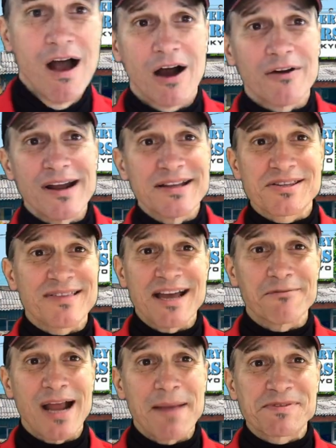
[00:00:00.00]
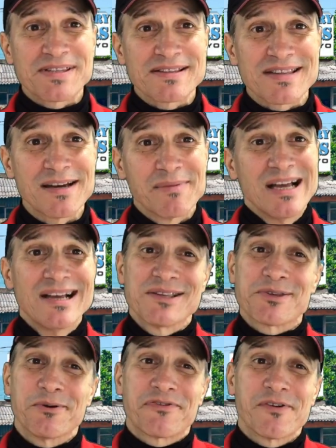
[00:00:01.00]
All right, so that wraps this up.
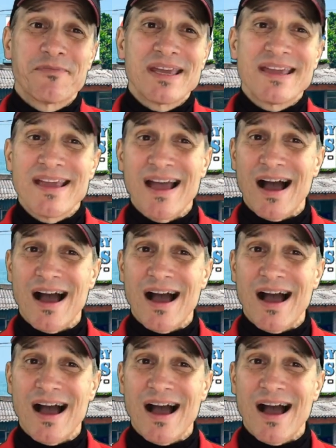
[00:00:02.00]
So for me,